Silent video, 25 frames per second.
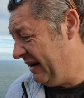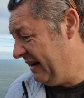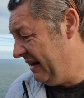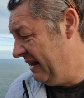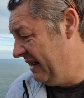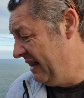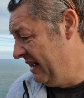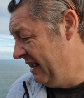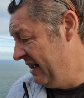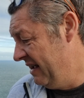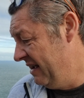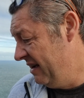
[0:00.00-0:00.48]
And
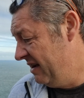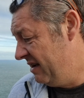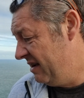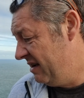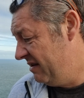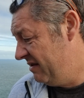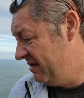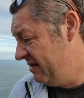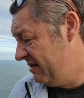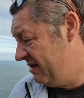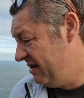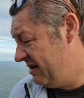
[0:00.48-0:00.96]

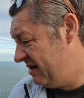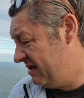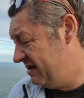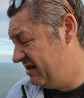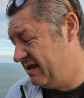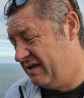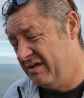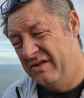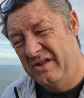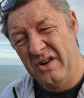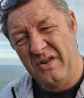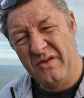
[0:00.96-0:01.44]

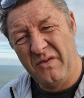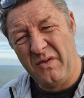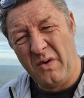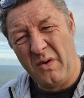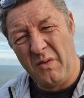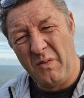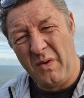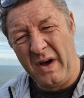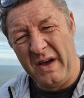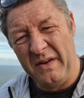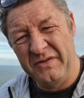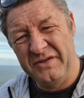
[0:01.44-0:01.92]
so
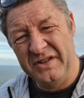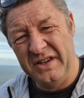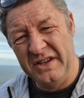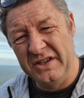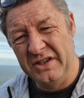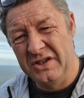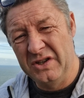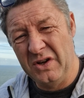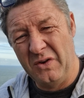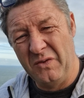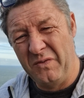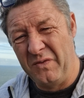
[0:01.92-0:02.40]
what I've
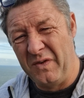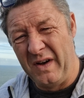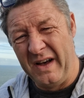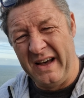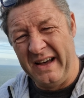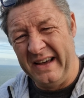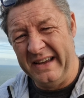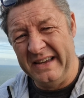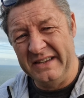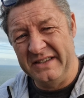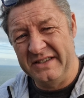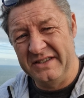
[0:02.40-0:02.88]
seen so
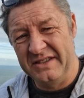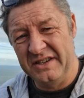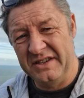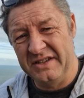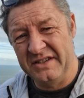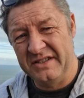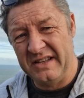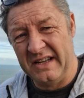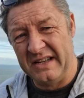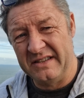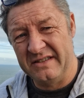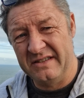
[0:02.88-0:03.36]
far is
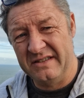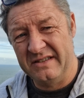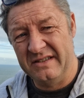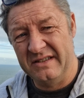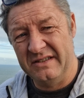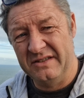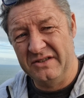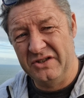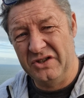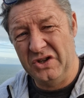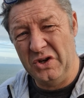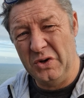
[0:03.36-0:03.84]
just, that's
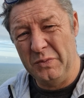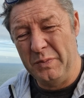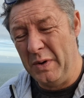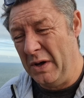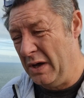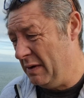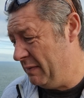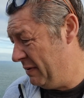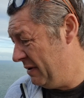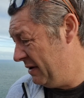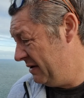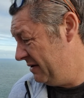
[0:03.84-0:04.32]

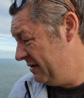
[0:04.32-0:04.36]
superb.